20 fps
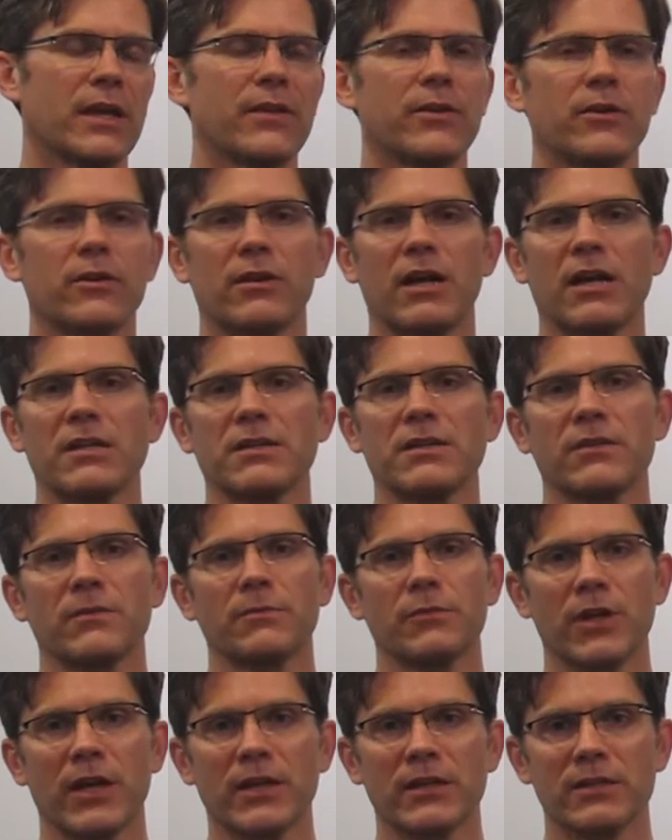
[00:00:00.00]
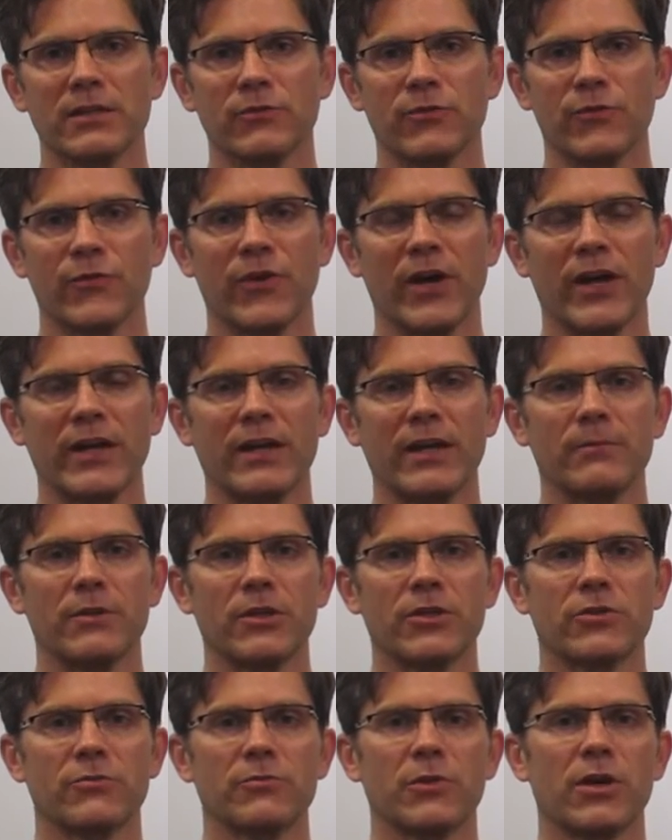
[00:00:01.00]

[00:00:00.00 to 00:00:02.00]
and there are lots of complexity with finite mixture